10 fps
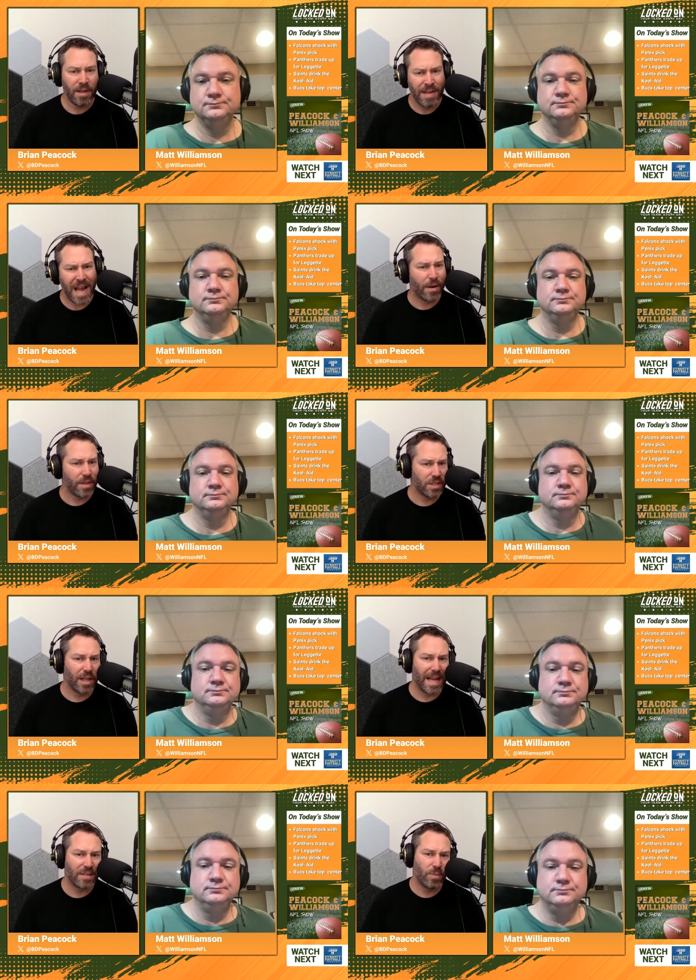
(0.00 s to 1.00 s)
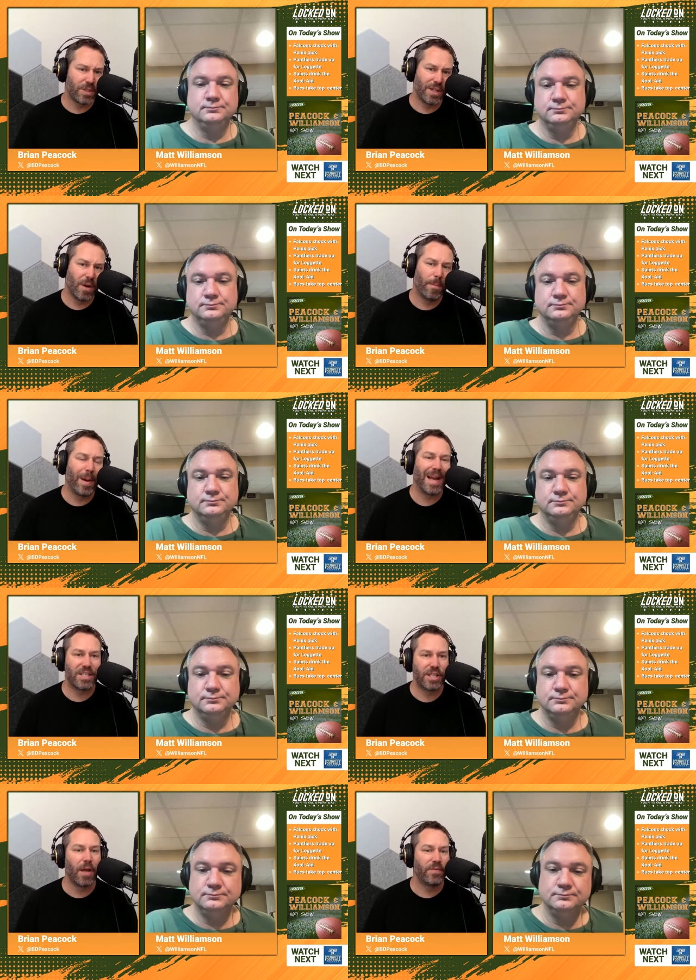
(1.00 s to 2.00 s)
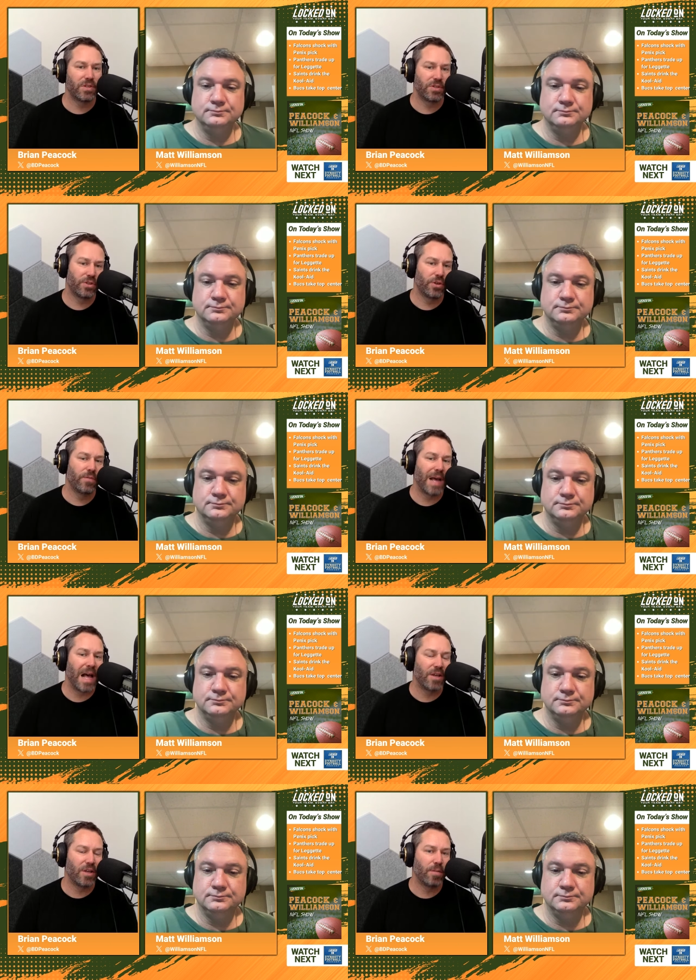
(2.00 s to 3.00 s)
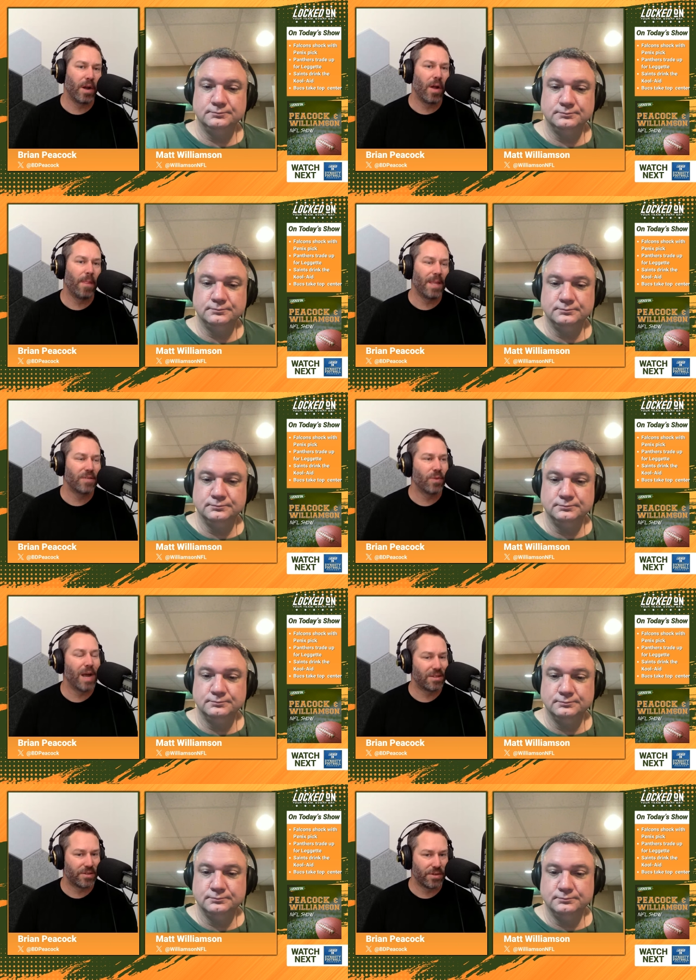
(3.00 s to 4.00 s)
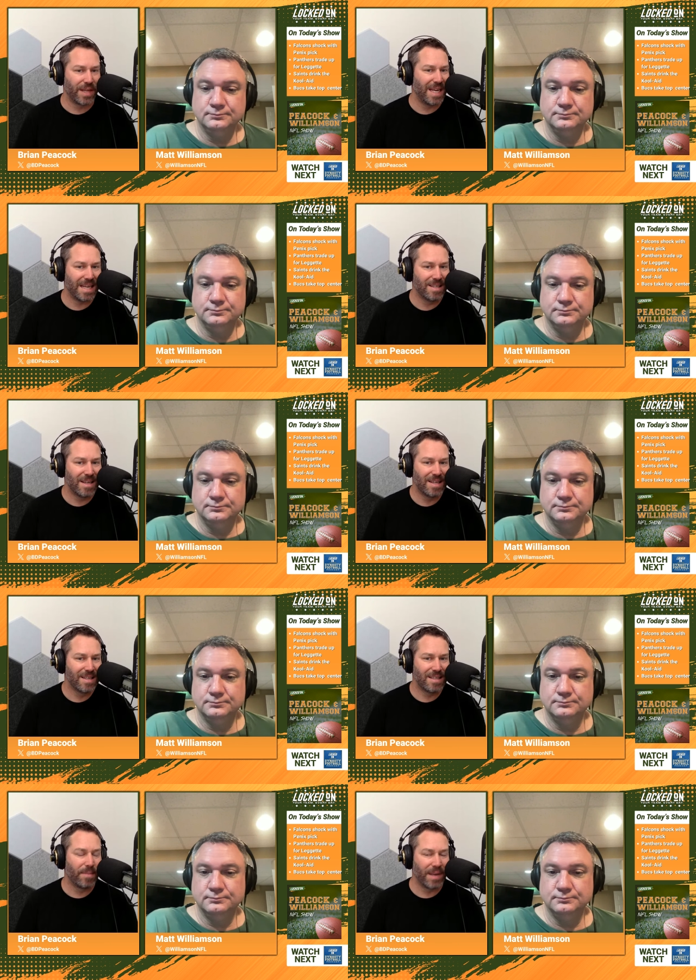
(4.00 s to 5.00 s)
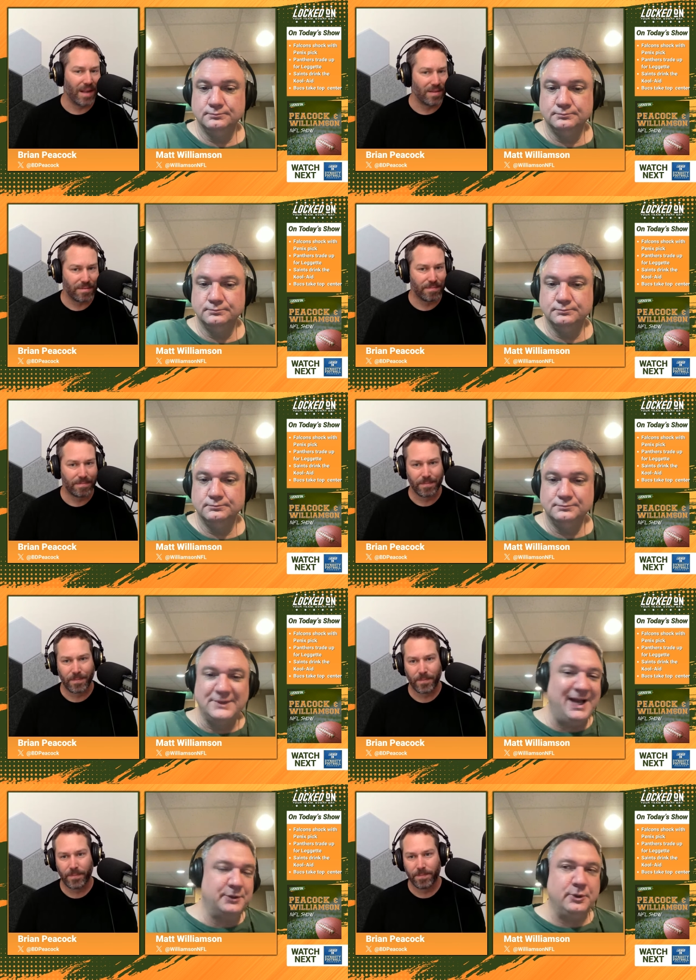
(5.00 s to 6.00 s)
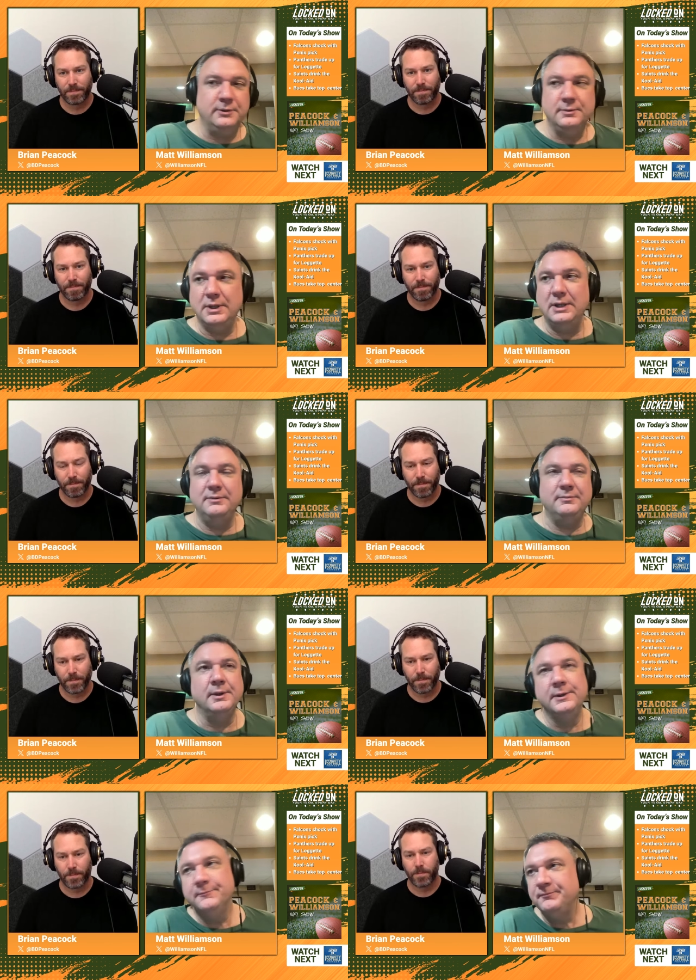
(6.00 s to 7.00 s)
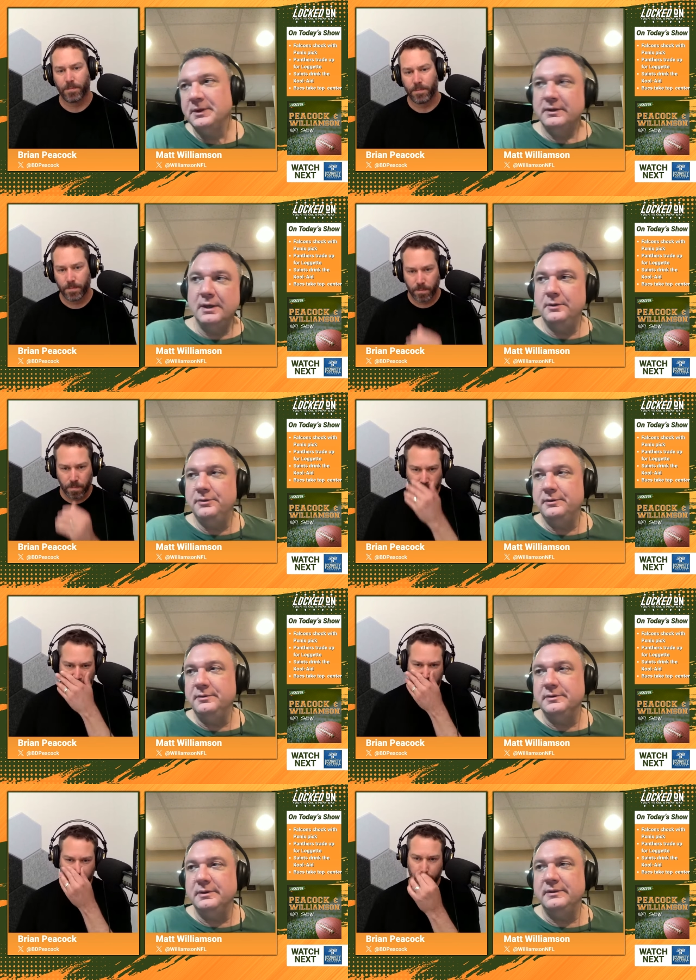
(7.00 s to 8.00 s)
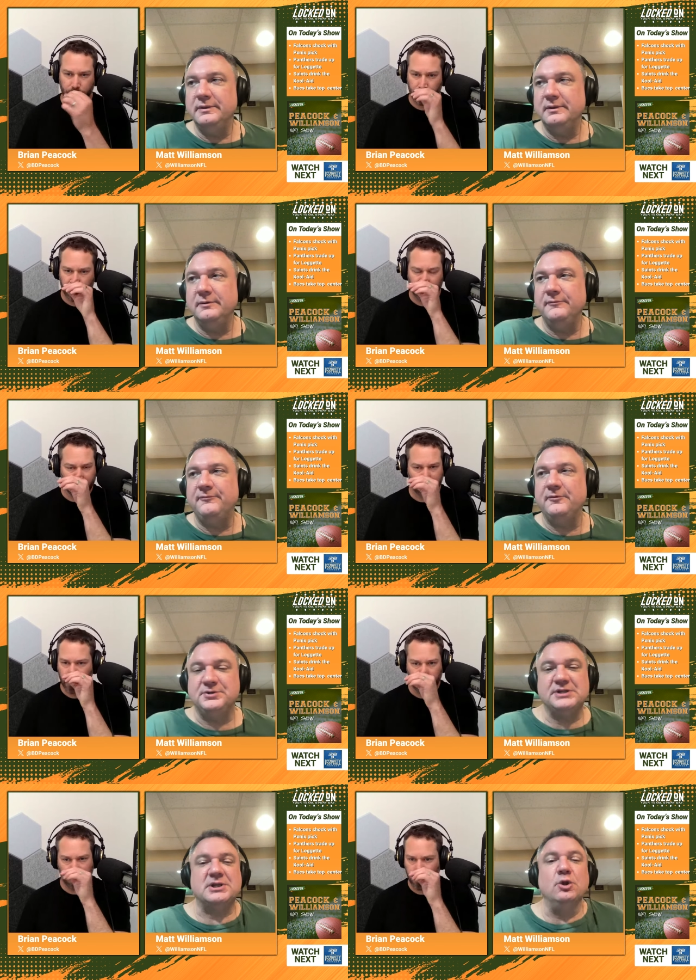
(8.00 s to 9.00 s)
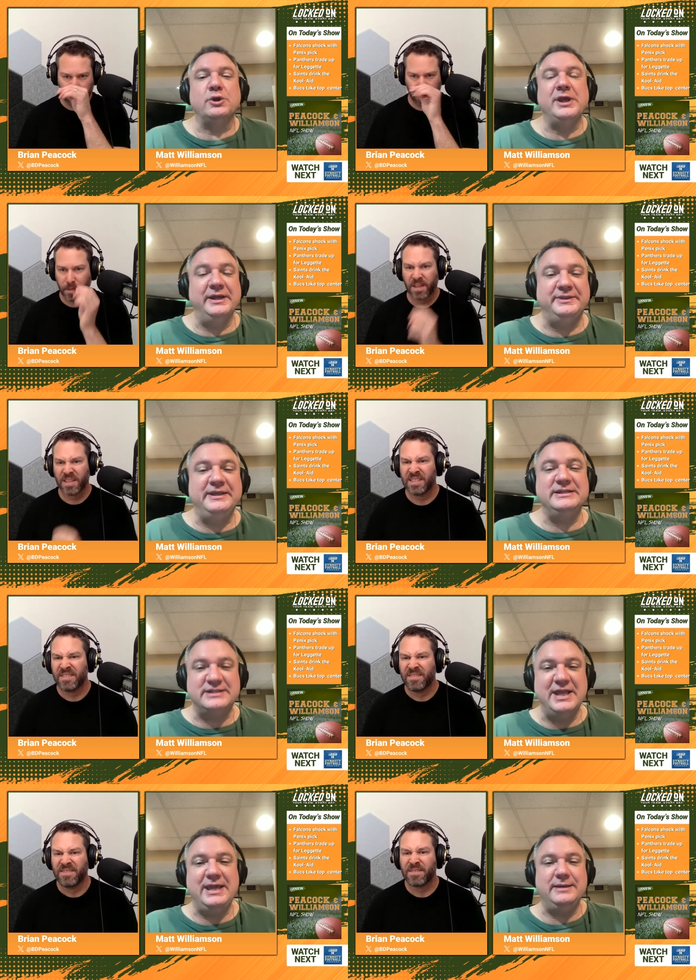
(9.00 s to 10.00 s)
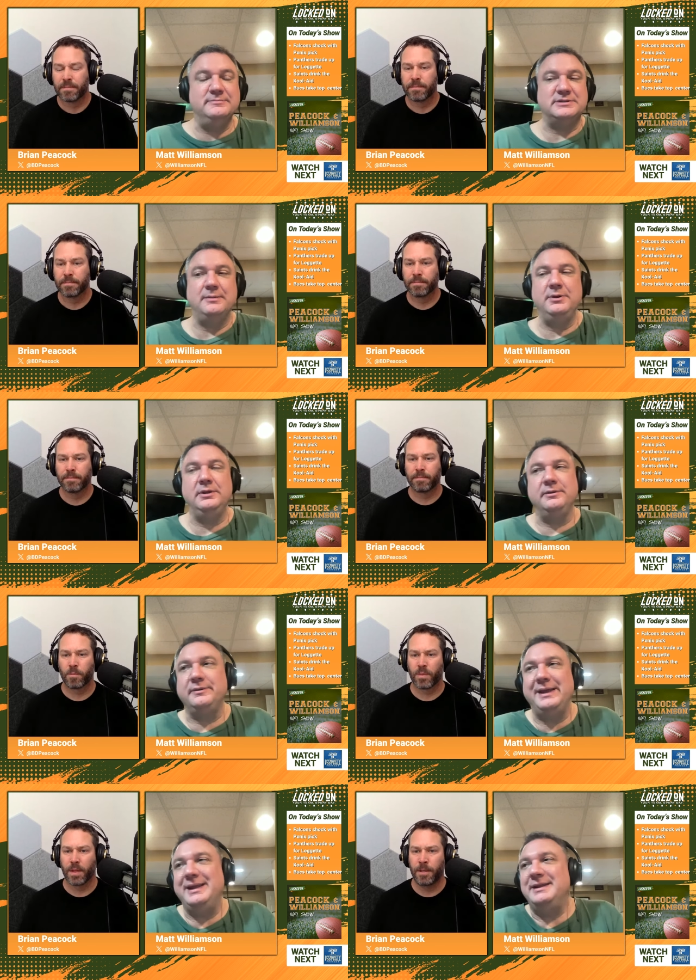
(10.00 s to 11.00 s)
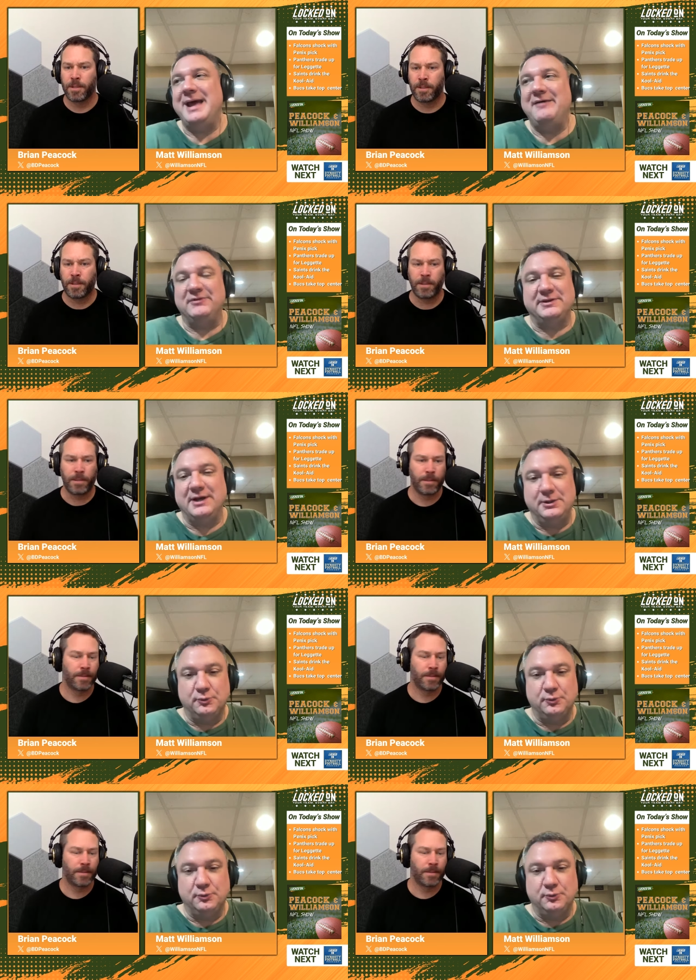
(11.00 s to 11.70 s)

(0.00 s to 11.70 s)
Speaker 1: out of this class, which you know by itself is good value, but on this roster they needed something else.
Speaker 2: I agree, and. Yeah, uh, for just looking at these names, I mean, they didn't have a ton